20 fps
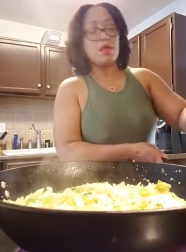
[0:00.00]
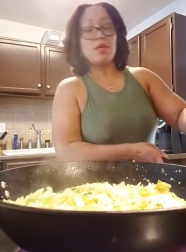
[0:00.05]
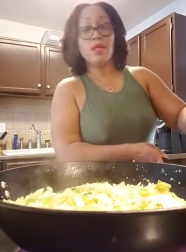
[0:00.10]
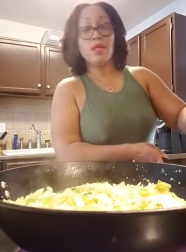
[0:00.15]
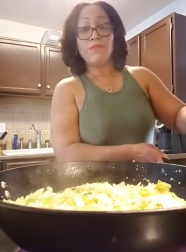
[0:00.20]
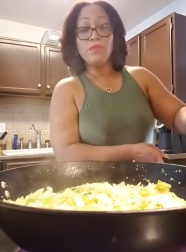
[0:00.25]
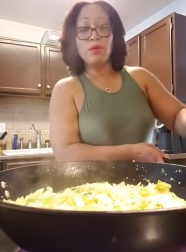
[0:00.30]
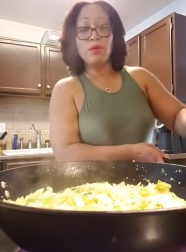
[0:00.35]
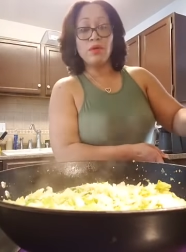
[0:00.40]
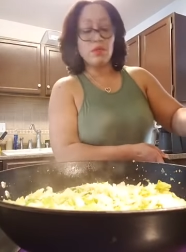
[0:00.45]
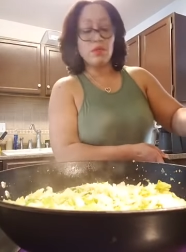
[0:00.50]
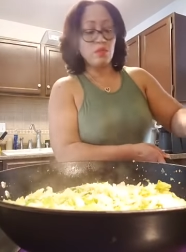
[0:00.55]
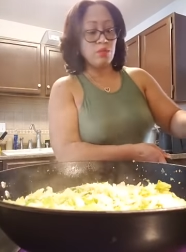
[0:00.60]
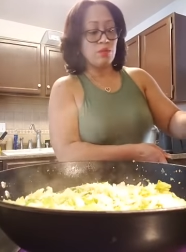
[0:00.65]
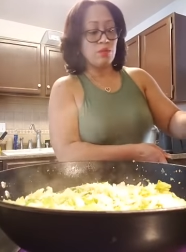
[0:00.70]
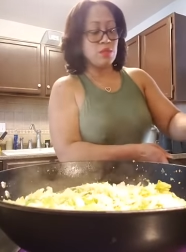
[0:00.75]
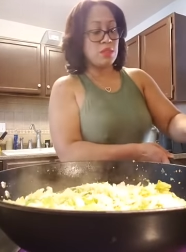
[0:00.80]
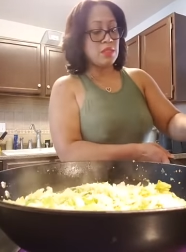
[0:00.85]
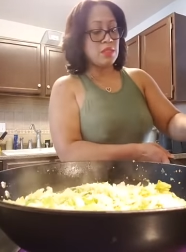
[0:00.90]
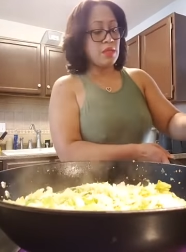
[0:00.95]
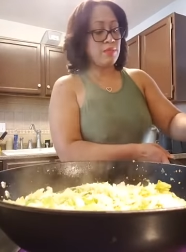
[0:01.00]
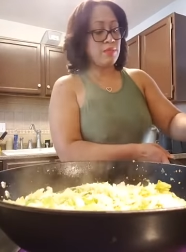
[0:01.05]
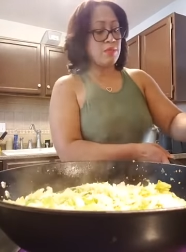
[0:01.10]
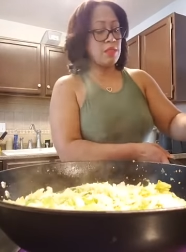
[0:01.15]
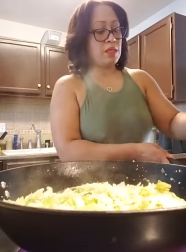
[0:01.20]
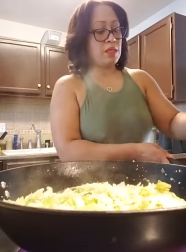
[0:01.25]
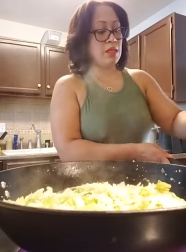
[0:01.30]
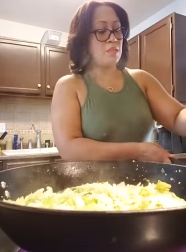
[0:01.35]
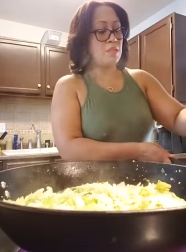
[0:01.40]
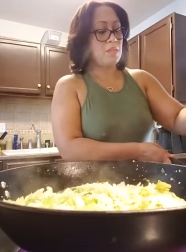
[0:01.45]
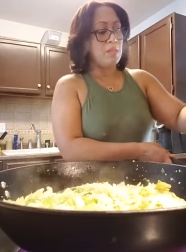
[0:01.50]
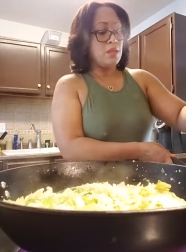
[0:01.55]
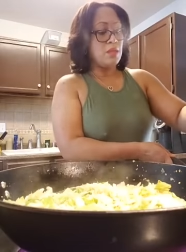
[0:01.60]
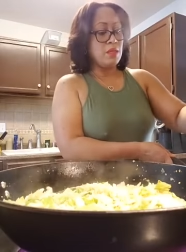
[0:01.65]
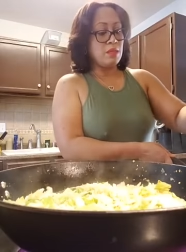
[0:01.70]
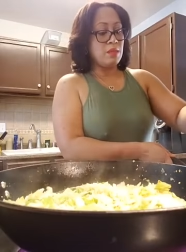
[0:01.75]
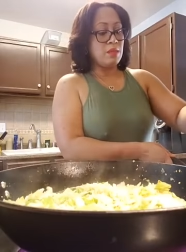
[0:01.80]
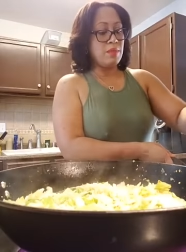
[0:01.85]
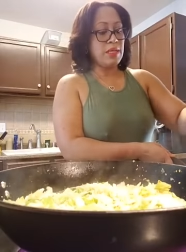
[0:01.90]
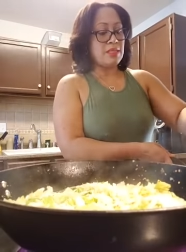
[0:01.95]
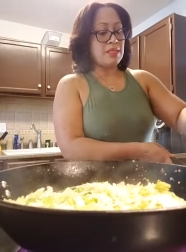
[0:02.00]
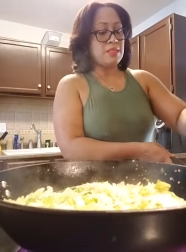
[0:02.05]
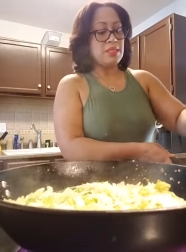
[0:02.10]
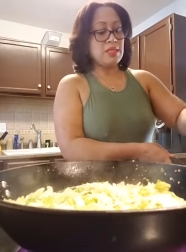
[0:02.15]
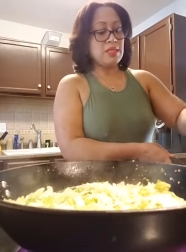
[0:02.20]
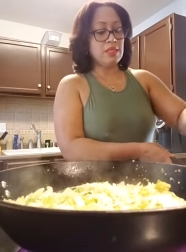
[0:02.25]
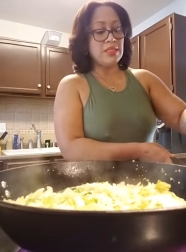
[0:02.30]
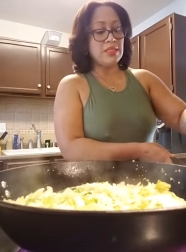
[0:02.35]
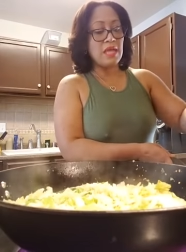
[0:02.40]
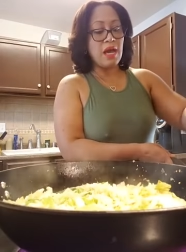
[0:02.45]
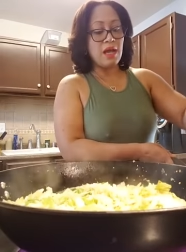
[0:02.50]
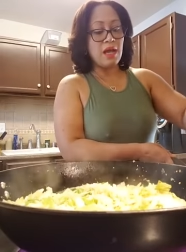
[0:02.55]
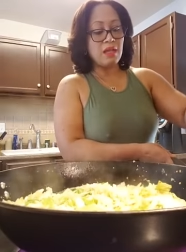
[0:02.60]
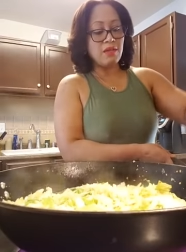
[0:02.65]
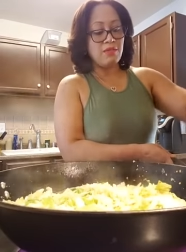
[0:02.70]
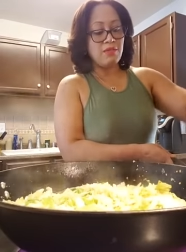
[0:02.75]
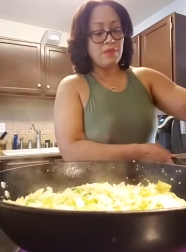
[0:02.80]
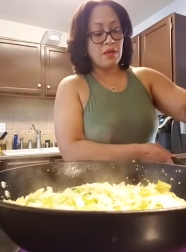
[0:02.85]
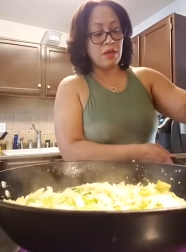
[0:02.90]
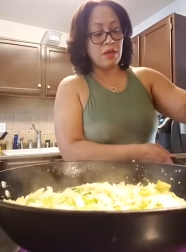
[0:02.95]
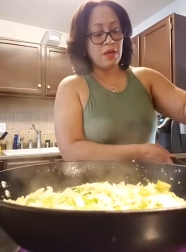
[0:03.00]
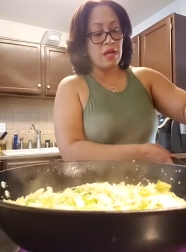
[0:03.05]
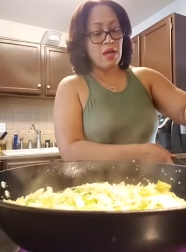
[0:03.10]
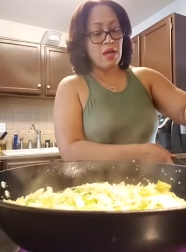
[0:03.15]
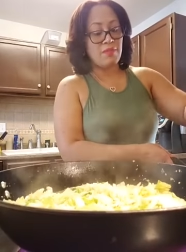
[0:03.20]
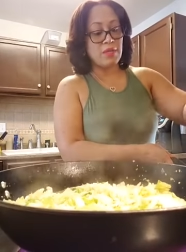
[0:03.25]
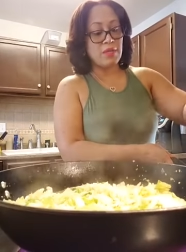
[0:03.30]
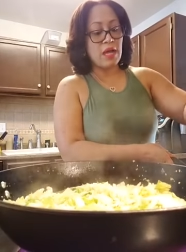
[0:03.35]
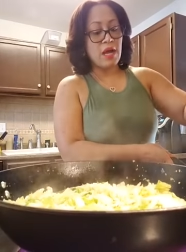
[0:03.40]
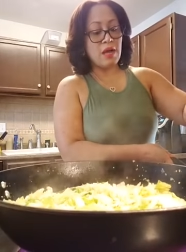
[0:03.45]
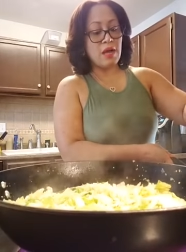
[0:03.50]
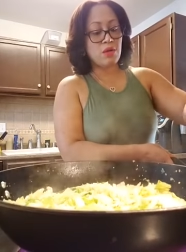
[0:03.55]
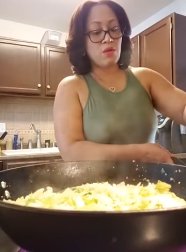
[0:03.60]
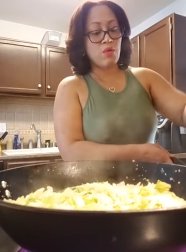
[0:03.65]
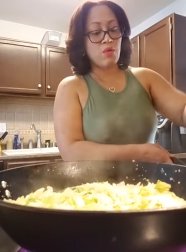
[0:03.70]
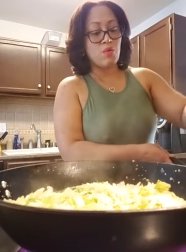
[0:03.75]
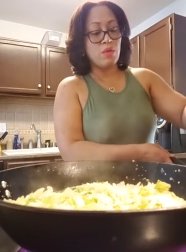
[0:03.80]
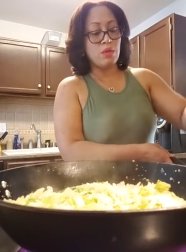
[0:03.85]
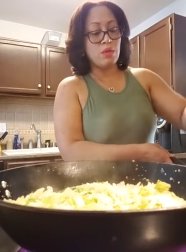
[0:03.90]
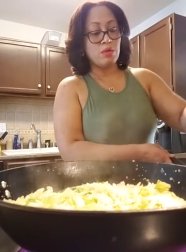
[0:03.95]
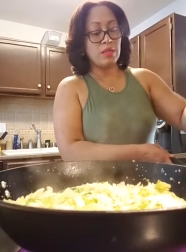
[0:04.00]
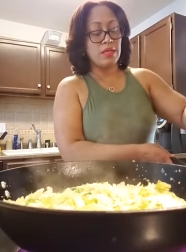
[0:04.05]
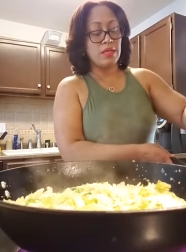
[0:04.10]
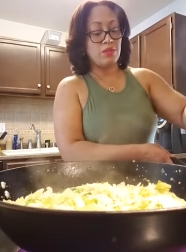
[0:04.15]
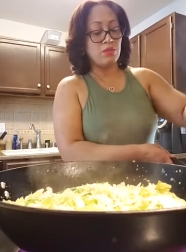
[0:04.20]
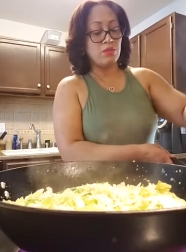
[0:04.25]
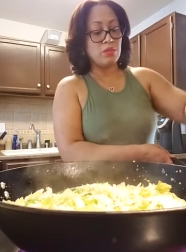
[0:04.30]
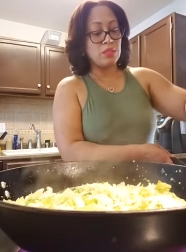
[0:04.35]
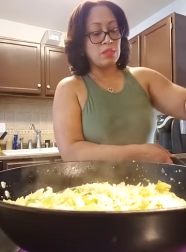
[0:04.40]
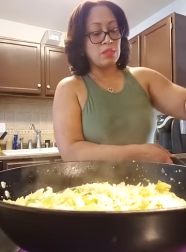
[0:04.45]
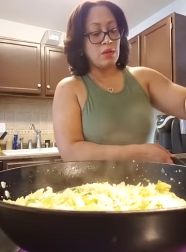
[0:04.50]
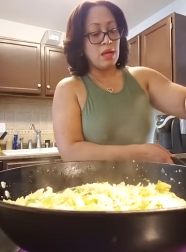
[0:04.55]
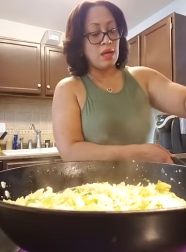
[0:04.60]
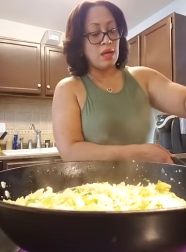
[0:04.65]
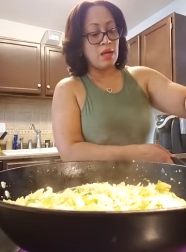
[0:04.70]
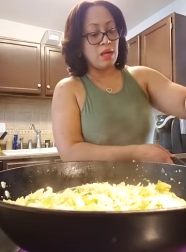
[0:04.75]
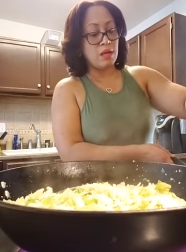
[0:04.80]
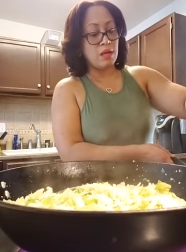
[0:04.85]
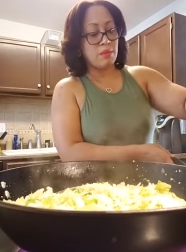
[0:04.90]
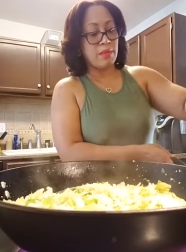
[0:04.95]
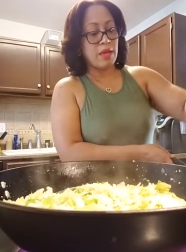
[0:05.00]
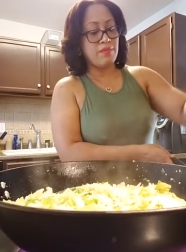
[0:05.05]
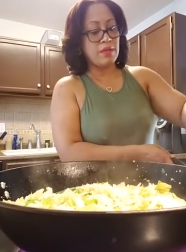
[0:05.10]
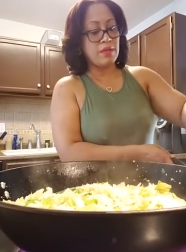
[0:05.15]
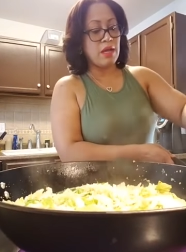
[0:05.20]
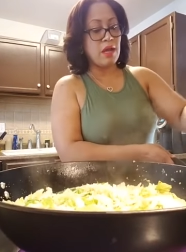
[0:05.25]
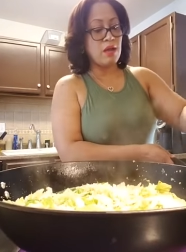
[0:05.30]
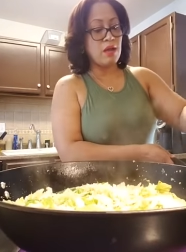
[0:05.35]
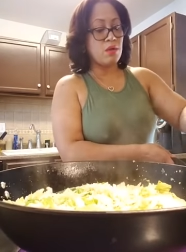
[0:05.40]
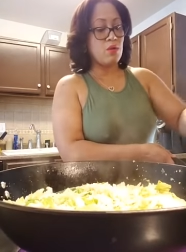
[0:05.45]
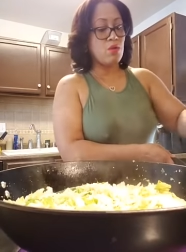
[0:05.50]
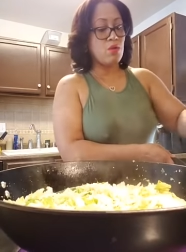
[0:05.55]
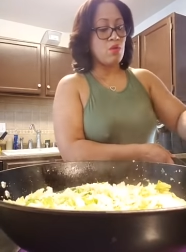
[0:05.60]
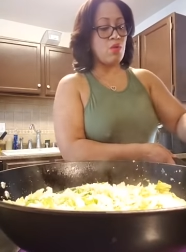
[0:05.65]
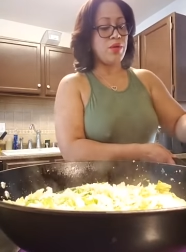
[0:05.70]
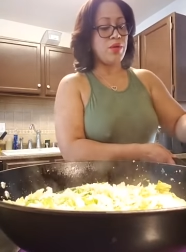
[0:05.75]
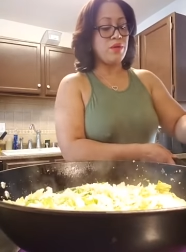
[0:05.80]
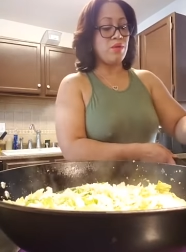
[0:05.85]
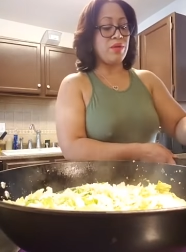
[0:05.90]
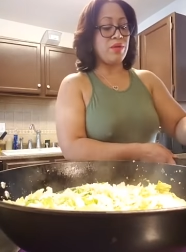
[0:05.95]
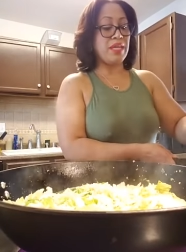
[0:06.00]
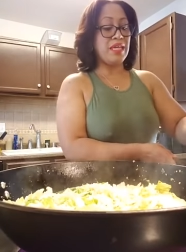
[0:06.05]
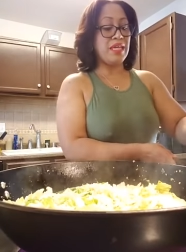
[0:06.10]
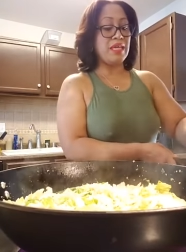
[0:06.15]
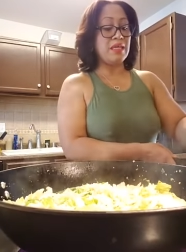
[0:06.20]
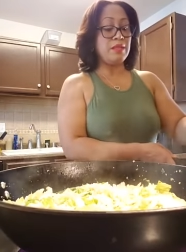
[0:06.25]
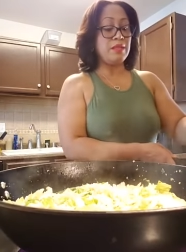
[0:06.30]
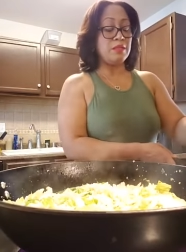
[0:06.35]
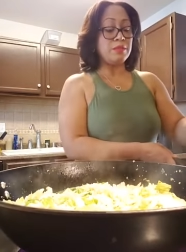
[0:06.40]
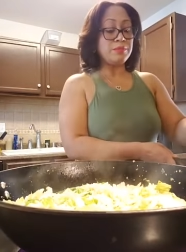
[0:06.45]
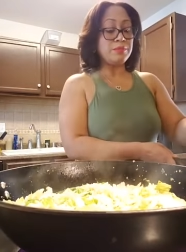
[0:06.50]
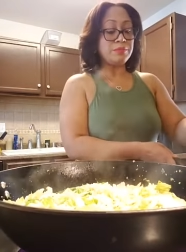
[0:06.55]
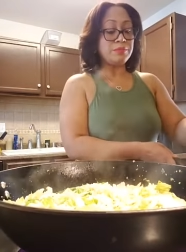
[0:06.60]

If you're going to use something, the best thing is olive uh, avocado oil. They do sell uh, um, avocado oil in